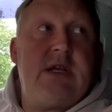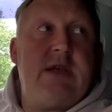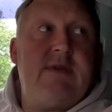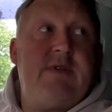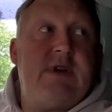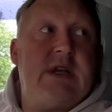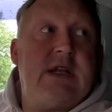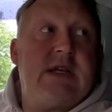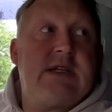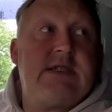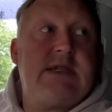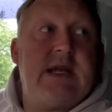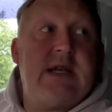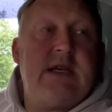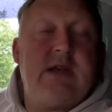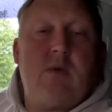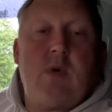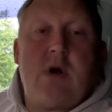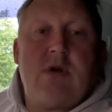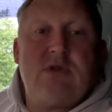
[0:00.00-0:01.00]
even an
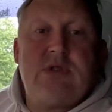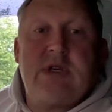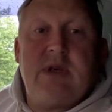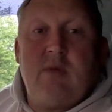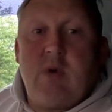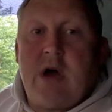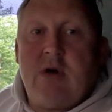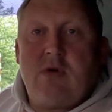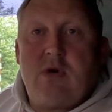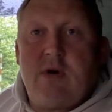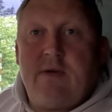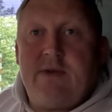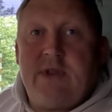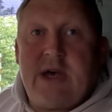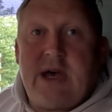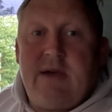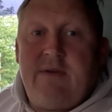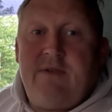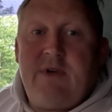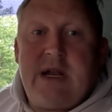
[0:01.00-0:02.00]
extended warranty won't cover
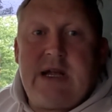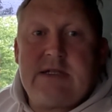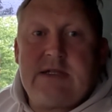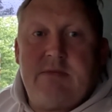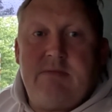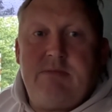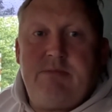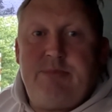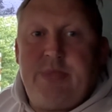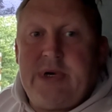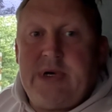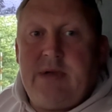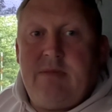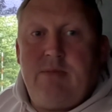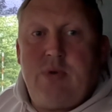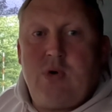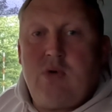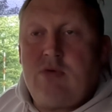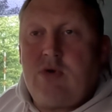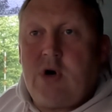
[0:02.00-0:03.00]
that if it hasn't been
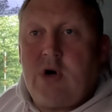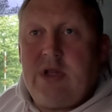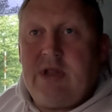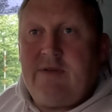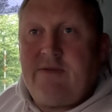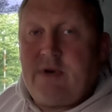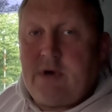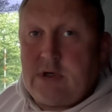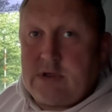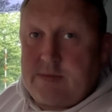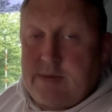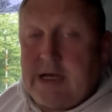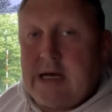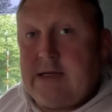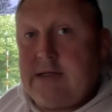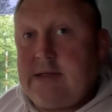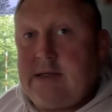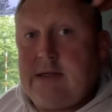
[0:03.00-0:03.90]
put right in the first place.